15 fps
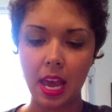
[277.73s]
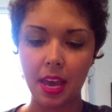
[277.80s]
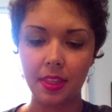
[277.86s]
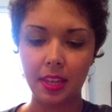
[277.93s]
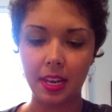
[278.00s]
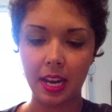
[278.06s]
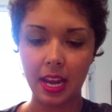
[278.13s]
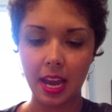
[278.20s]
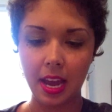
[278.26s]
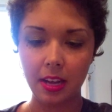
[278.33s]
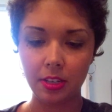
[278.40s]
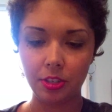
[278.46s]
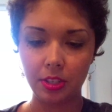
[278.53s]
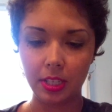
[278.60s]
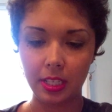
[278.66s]
and then I
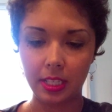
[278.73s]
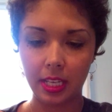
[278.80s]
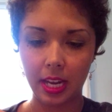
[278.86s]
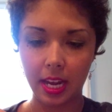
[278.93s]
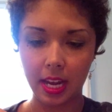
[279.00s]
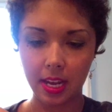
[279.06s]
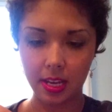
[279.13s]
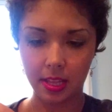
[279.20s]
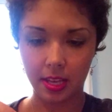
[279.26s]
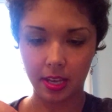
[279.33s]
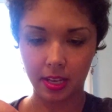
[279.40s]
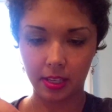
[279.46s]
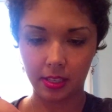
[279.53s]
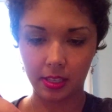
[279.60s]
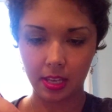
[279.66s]
actually take
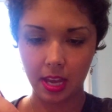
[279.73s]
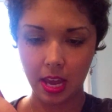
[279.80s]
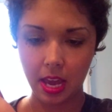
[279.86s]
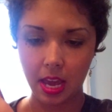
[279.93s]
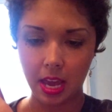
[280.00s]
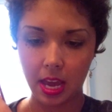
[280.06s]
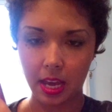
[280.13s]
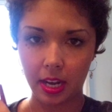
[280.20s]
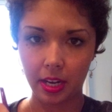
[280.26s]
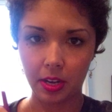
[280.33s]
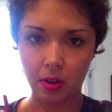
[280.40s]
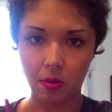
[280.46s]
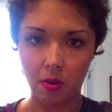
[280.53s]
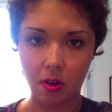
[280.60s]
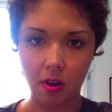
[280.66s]
this and I
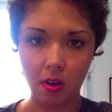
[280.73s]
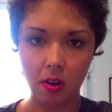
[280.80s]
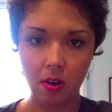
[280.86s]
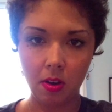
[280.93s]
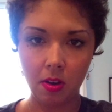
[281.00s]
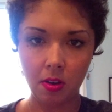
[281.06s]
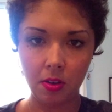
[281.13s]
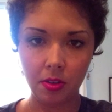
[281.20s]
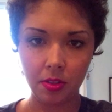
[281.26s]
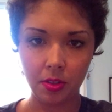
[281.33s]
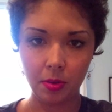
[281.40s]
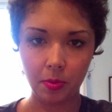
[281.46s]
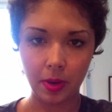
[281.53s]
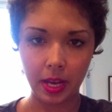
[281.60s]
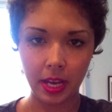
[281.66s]
go all
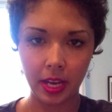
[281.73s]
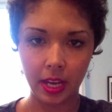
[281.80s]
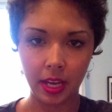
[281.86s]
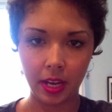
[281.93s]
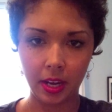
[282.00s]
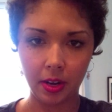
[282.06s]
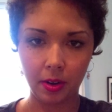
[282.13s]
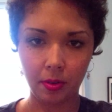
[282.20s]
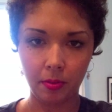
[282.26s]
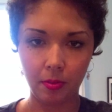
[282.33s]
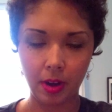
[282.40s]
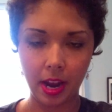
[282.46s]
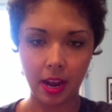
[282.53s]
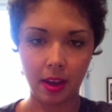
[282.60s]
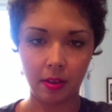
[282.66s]
the way
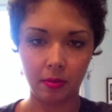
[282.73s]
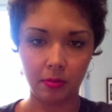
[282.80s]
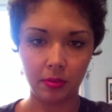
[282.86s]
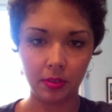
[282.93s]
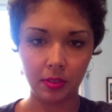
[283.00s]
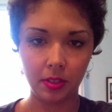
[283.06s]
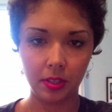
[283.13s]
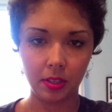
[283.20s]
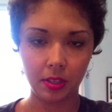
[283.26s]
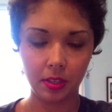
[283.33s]
around